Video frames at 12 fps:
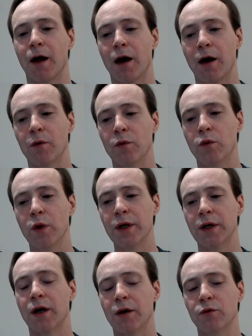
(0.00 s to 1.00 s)

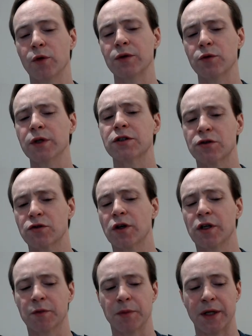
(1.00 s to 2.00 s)
what really
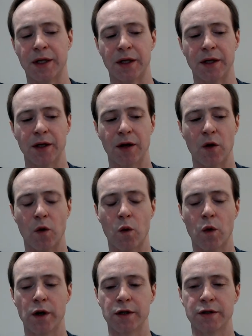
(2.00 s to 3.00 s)
struck me
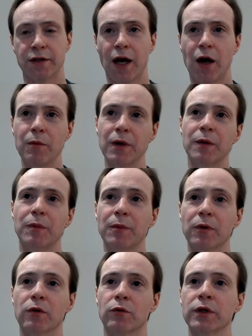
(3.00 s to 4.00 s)
was how many
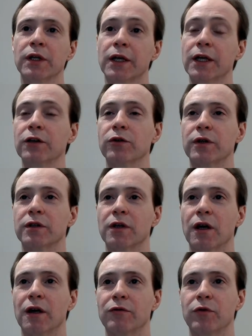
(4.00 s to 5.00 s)
people are really ignorant
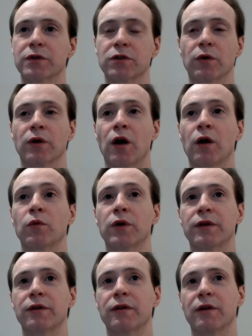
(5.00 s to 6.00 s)
of what's going on
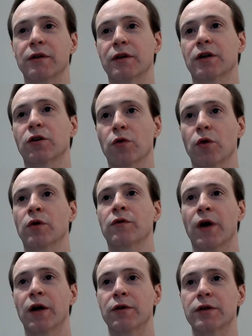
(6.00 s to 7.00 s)
with the
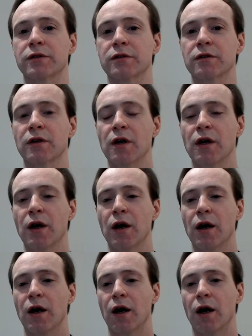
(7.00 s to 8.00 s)
coronavirus.
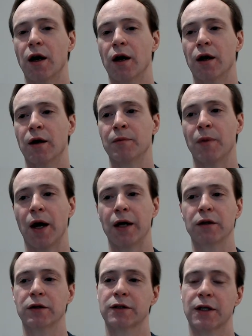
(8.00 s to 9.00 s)
I
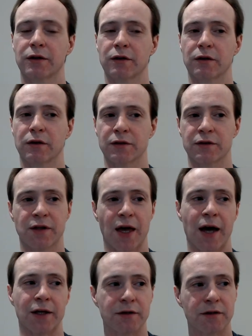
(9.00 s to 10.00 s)
looked at the
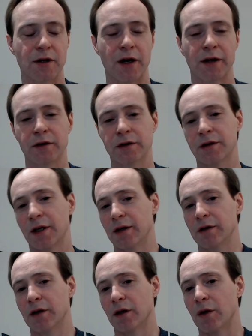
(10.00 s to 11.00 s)
stats.
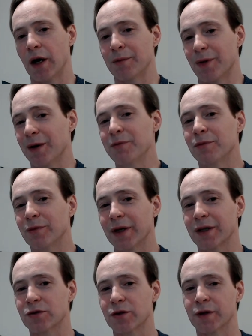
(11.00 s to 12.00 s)
I'm
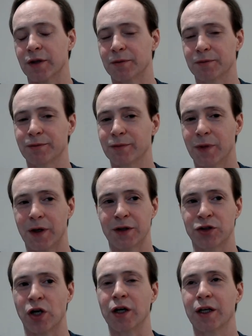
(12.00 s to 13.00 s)
like sort of a
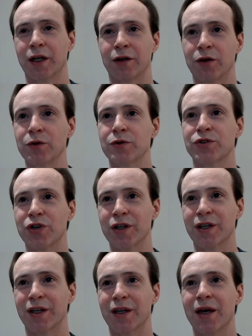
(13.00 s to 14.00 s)
junkie, news
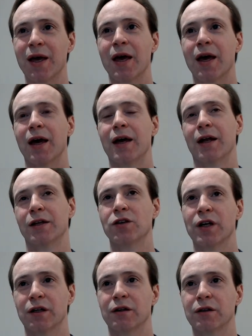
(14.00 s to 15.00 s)
junkie, and I
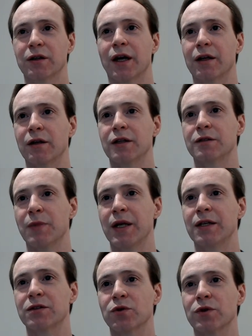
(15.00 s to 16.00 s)
tried to look at as
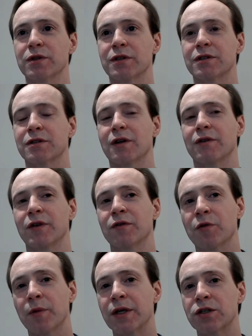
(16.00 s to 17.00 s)
many sources of
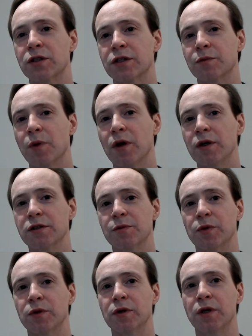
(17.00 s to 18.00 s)
information as
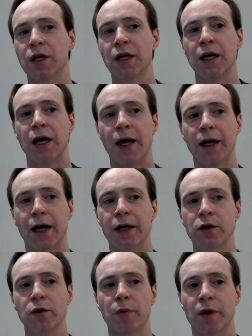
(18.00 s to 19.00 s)
possible. And I
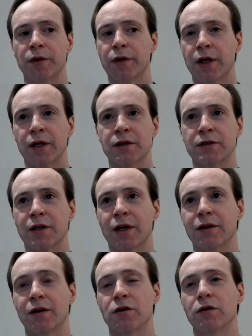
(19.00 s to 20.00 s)
knew about things
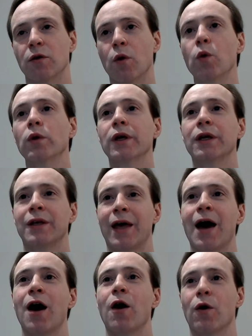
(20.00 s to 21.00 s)
that they're only
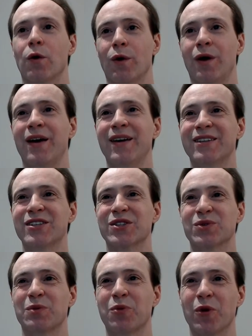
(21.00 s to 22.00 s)
now
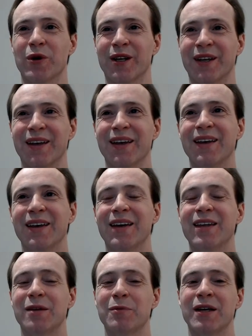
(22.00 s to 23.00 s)
just reporting
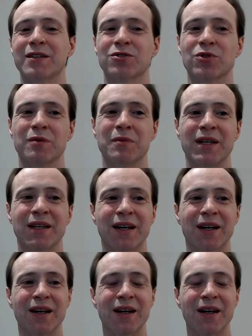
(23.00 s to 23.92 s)
in the mainstream media.